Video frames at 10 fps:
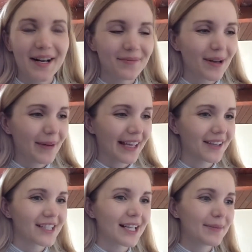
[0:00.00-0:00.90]
Got my
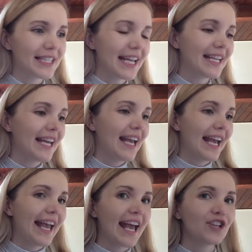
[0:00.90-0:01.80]
accounts all up to date.
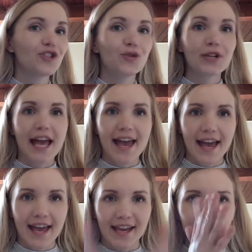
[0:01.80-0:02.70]
And
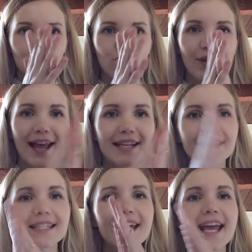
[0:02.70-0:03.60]
today
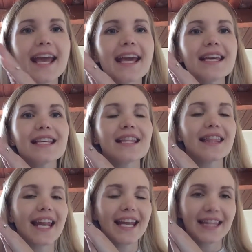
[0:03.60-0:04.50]
is the day
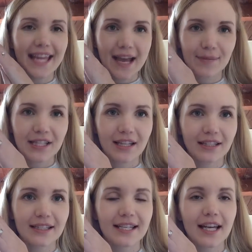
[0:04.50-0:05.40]
that I get the Amazon
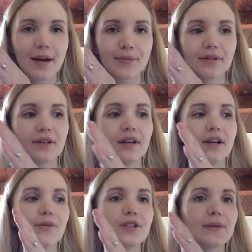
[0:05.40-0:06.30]
listing up,
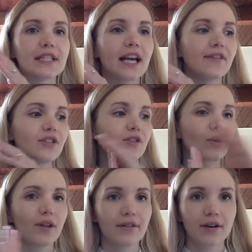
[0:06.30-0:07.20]
which means I have to
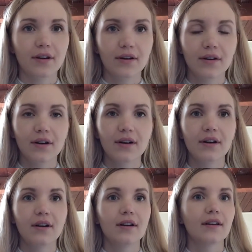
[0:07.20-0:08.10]
sort through
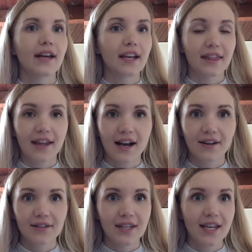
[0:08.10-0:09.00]
like
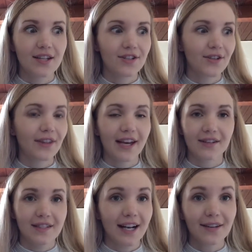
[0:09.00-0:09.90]
1,000,
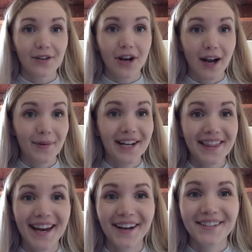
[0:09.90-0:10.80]
2,000, I don't even know how many
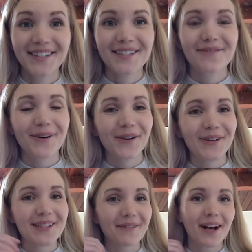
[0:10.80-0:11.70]
thousands of
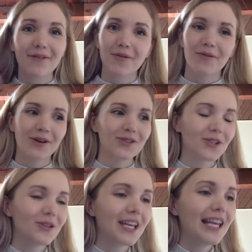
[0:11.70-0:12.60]
photos that we got from the photo
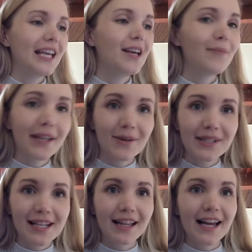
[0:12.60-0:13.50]
shoot, pick the
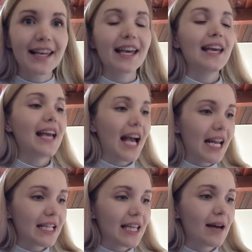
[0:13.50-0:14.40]
ones I like,
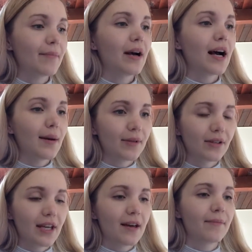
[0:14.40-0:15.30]
edit them,
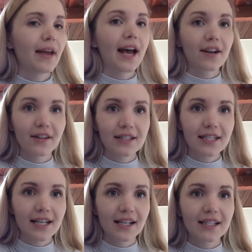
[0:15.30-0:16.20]
upload them, add all the
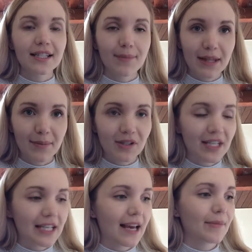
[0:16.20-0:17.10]
details, submit the
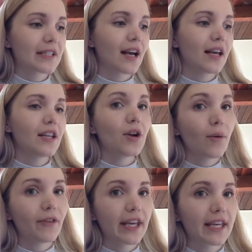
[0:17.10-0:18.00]
posting to Amazon, and
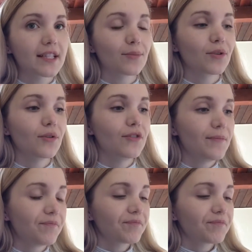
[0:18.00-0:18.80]
hopefully it gets approved.